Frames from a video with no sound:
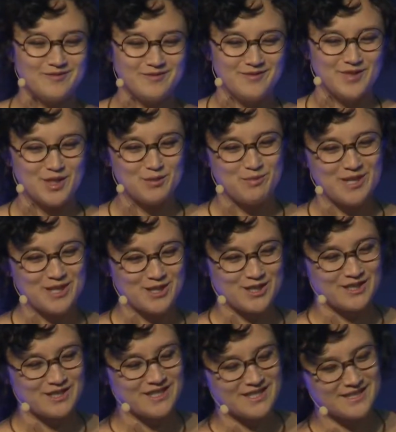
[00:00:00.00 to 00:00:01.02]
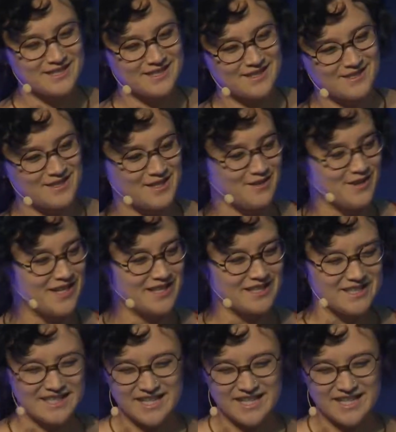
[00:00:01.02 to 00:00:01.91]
this picture is theoretically